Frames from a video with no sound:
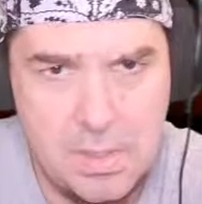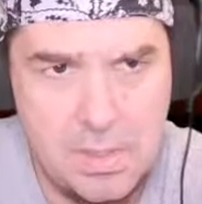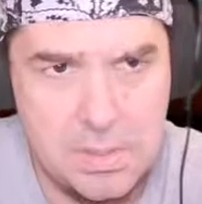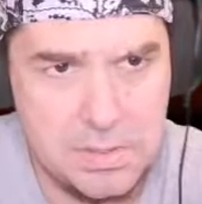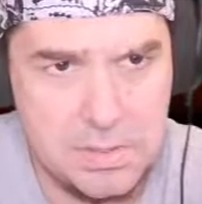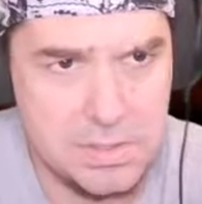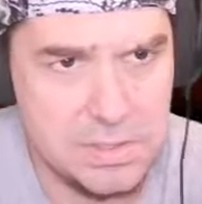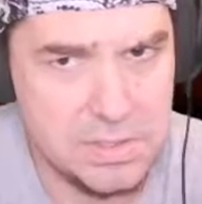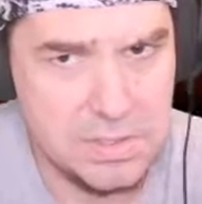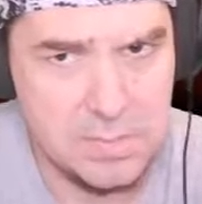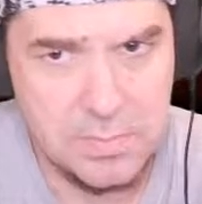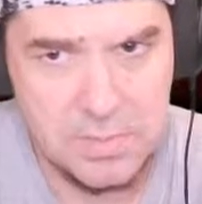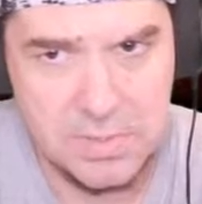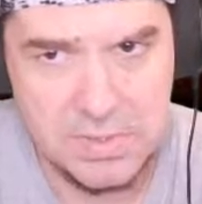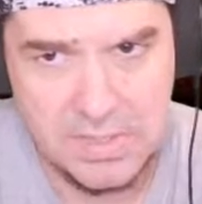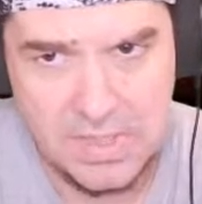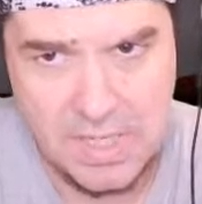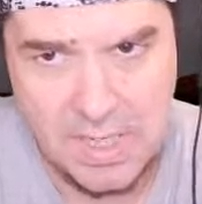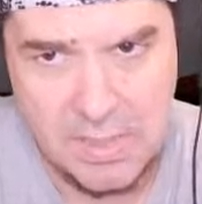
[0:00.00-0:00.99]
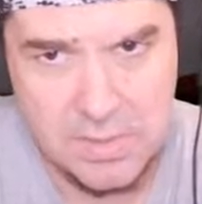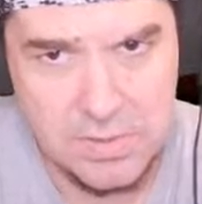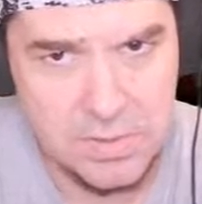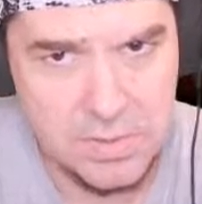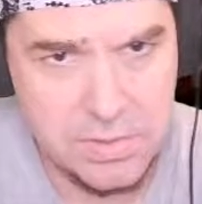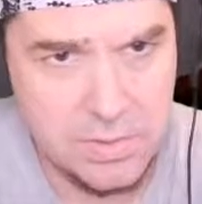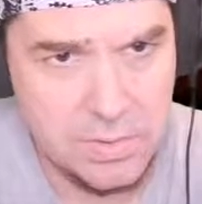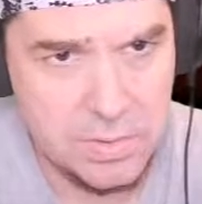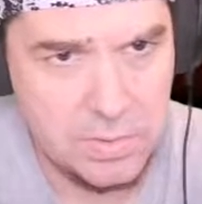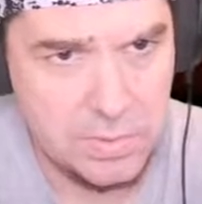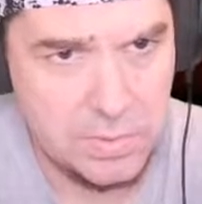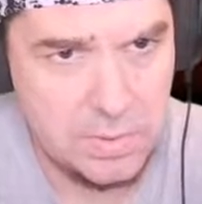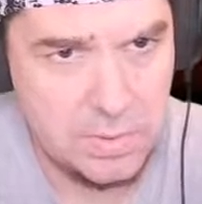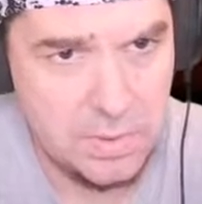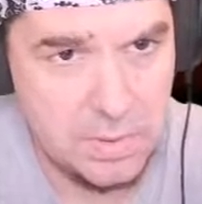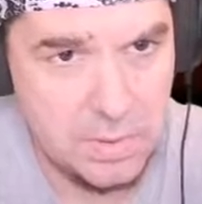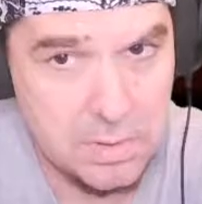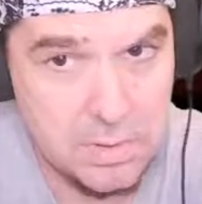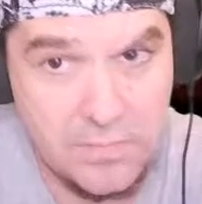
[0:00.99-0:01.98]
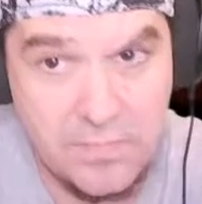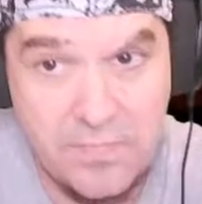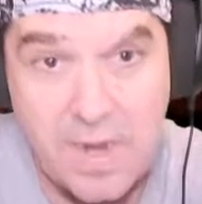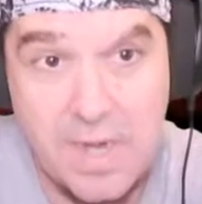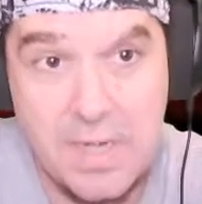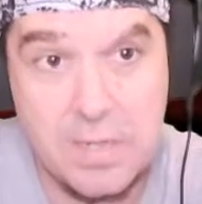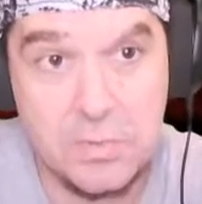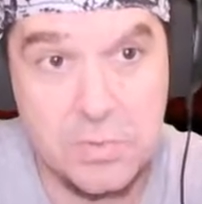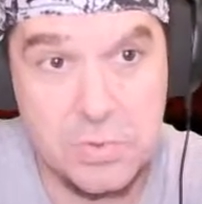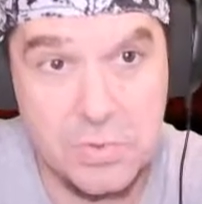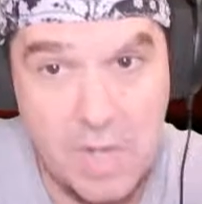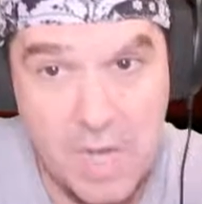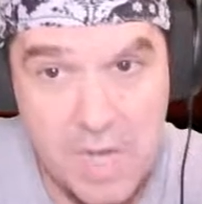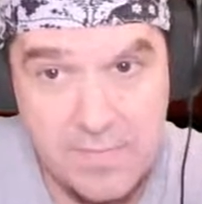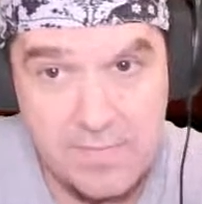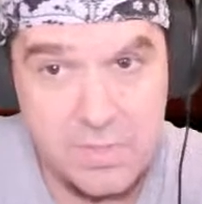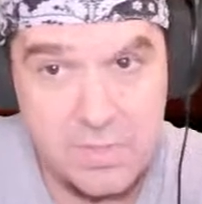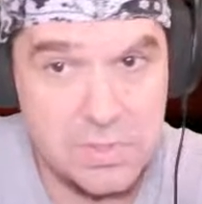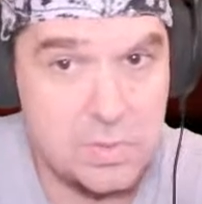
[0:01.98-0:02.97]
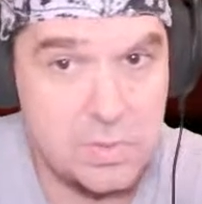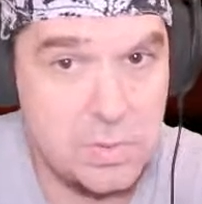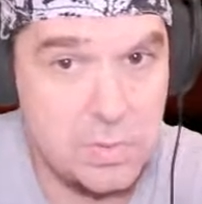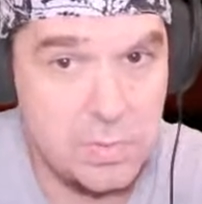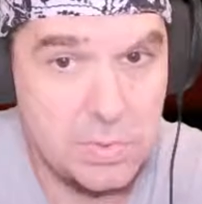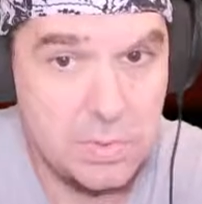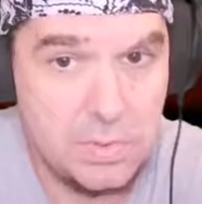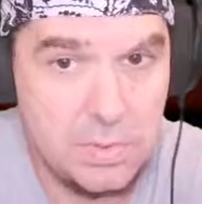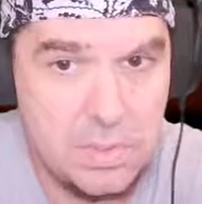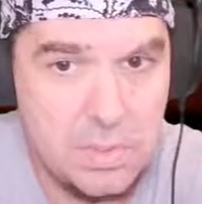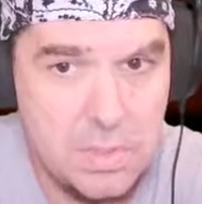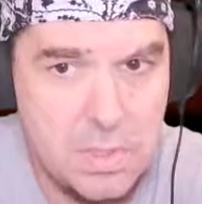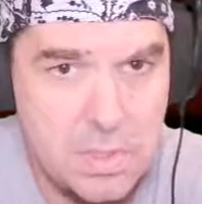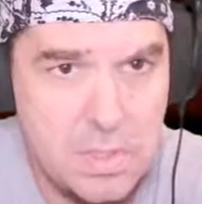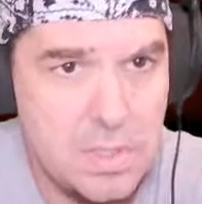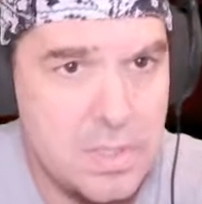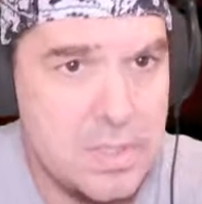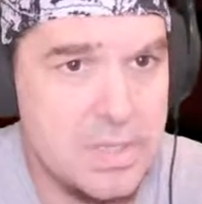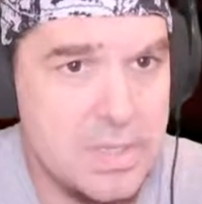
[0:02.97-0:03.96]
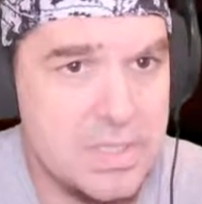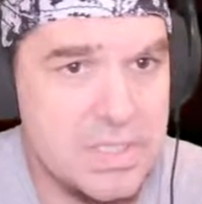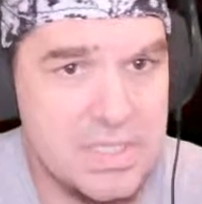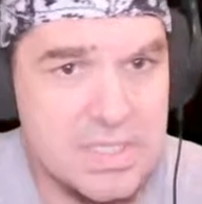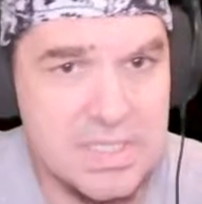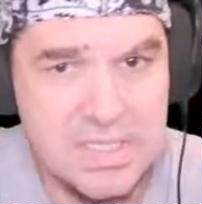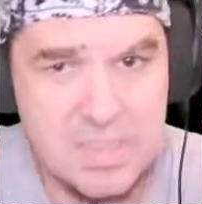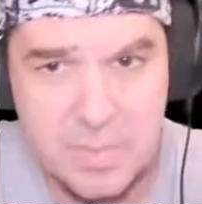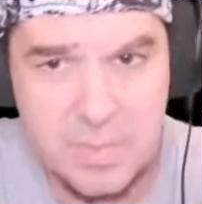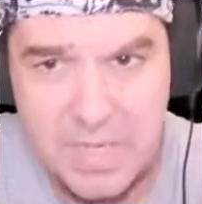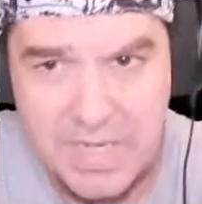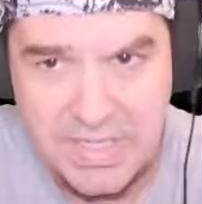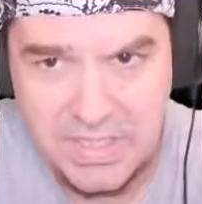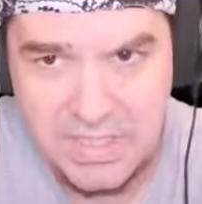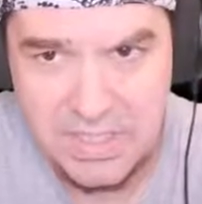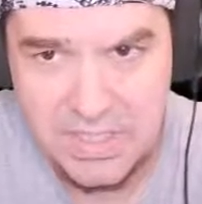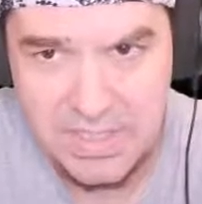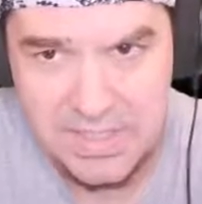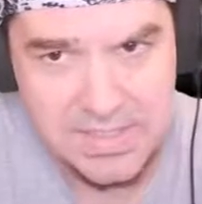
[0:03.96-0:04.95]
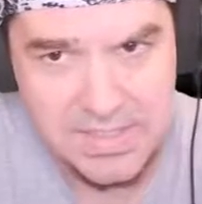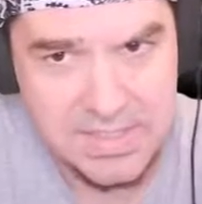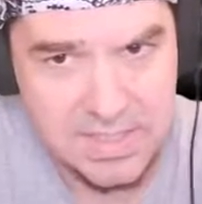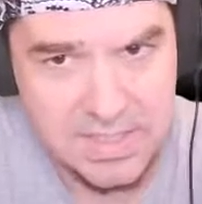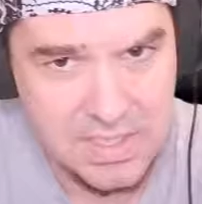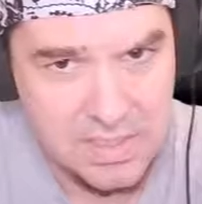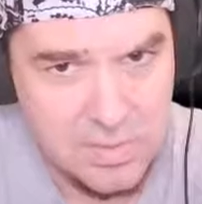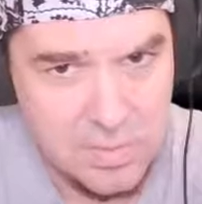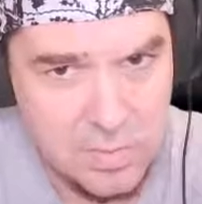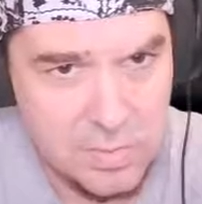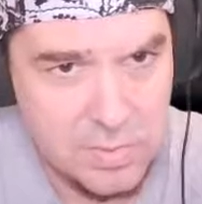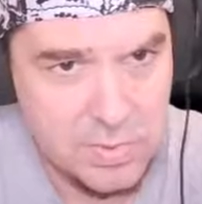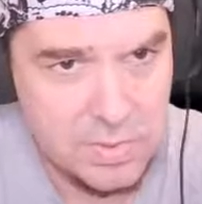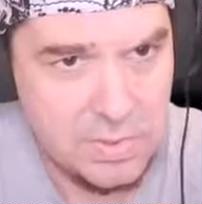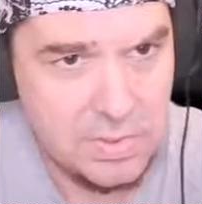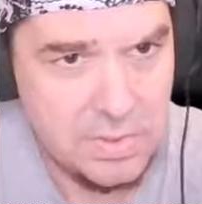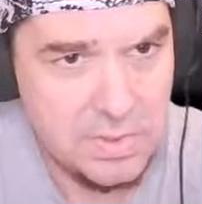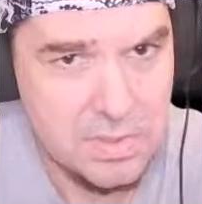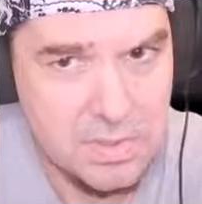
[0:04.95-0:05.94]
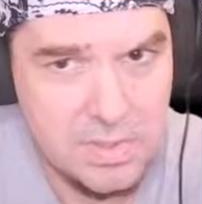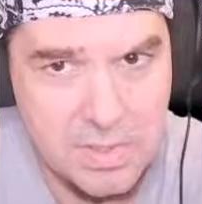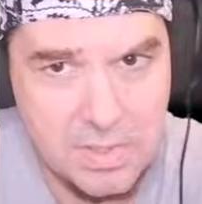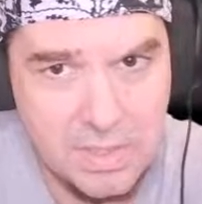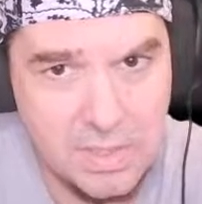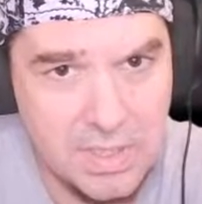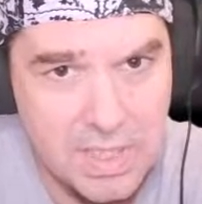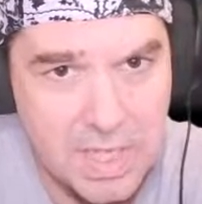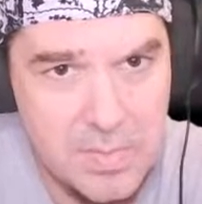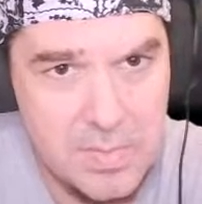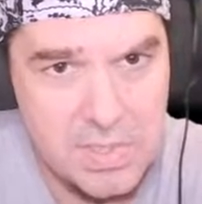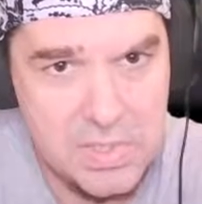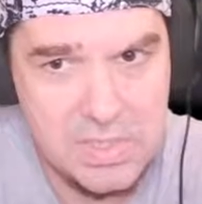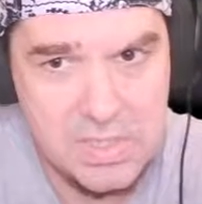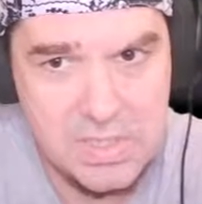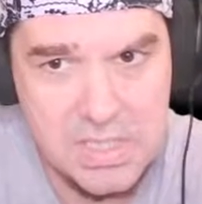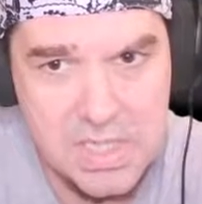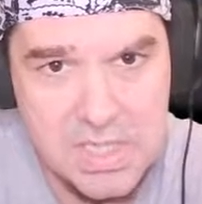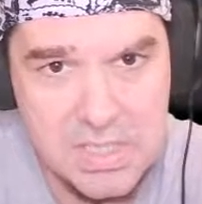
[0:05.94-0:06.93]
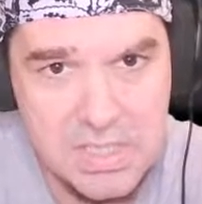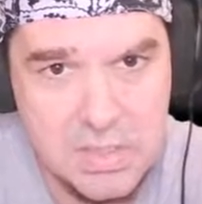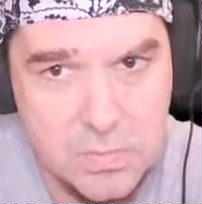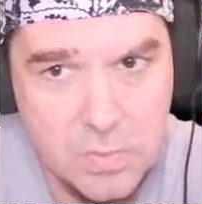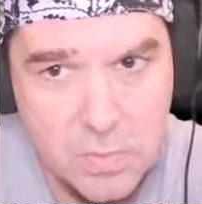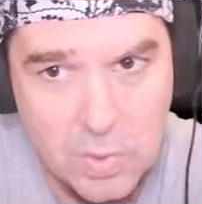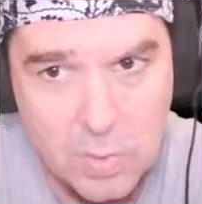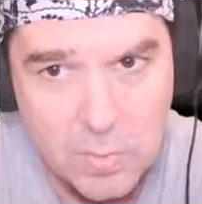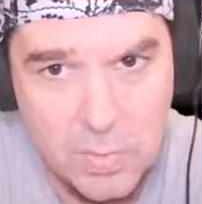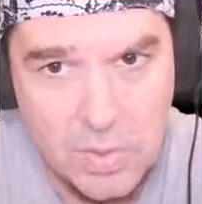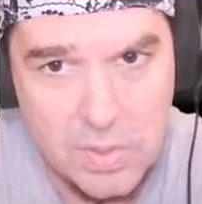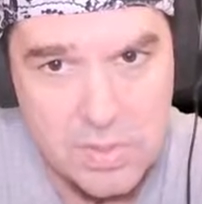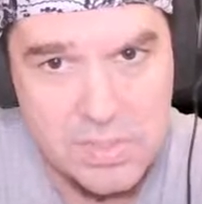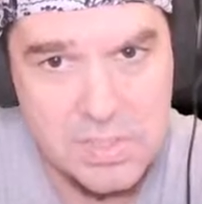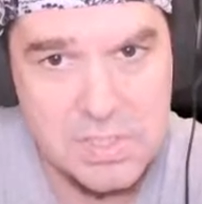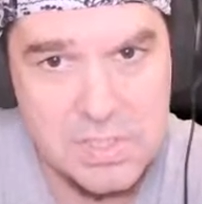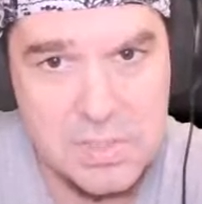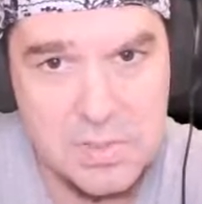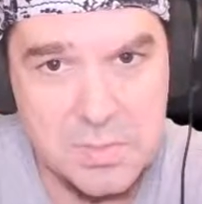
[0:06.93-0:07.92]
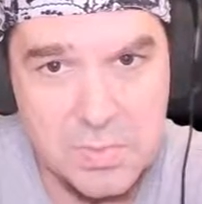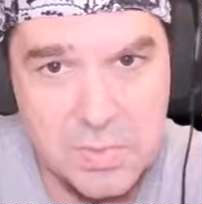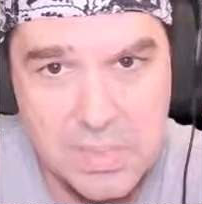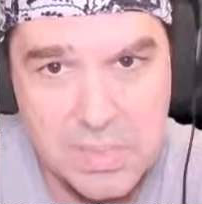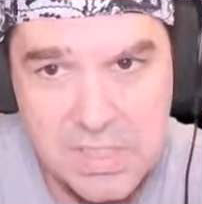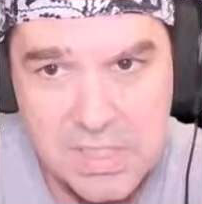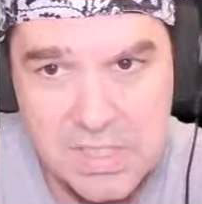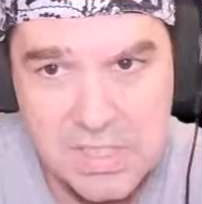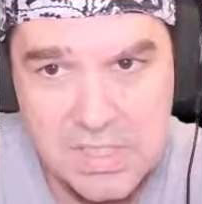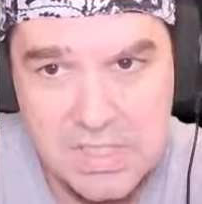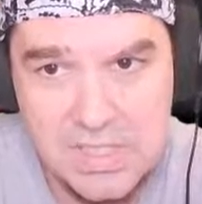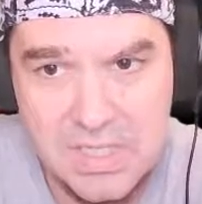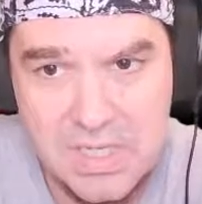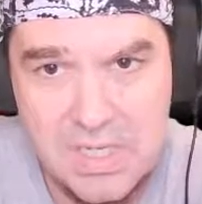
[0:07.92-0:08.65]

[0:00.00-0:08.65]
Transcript: So this comes with tires are tunable, the final drive is tunable, the suspension is tunable, the alignment, anti-roll bars, springs,